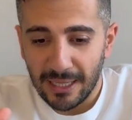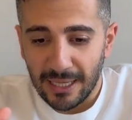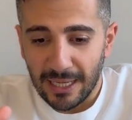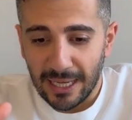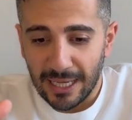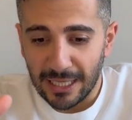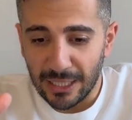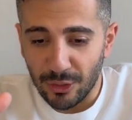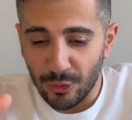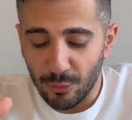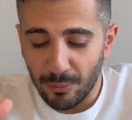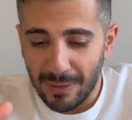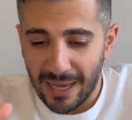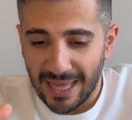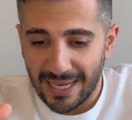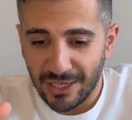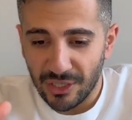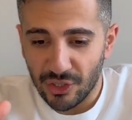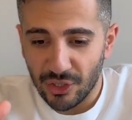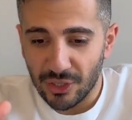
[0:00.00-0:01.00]
A new
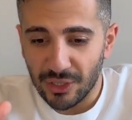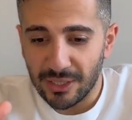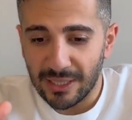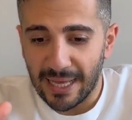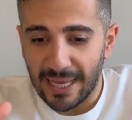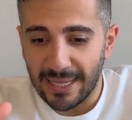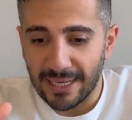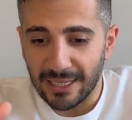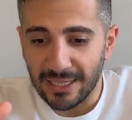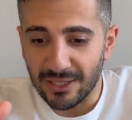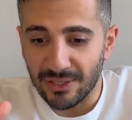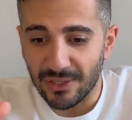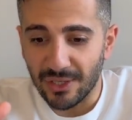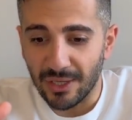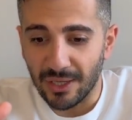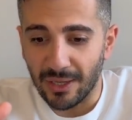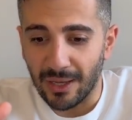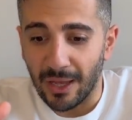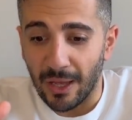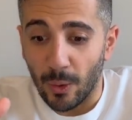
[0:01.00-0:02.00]
manager that is
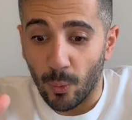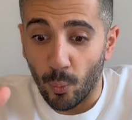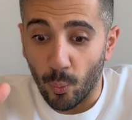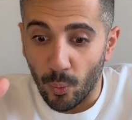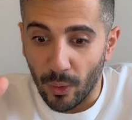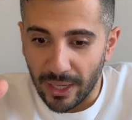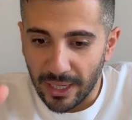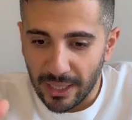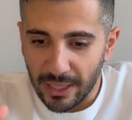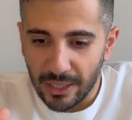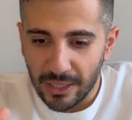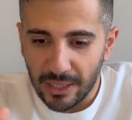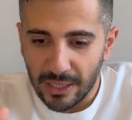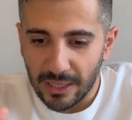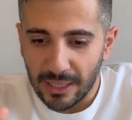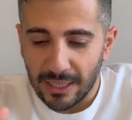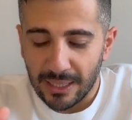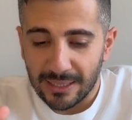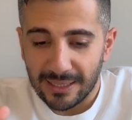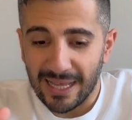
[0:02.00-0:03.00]
a winner,
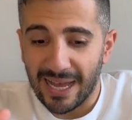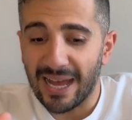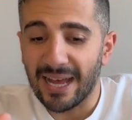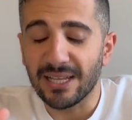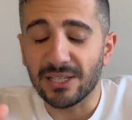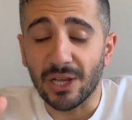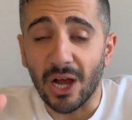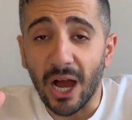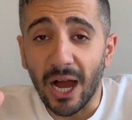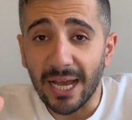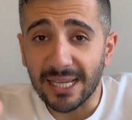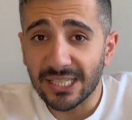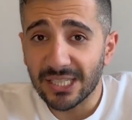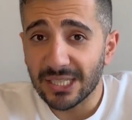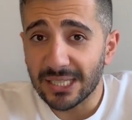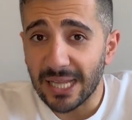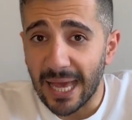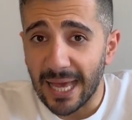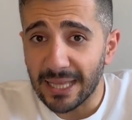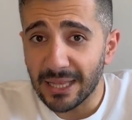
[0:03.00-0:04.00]
that has high
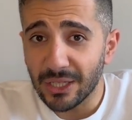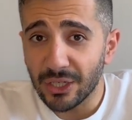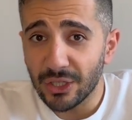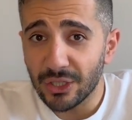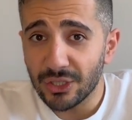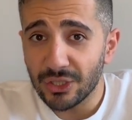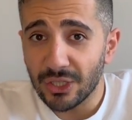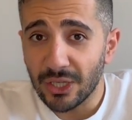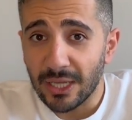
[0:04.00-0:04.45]
standards,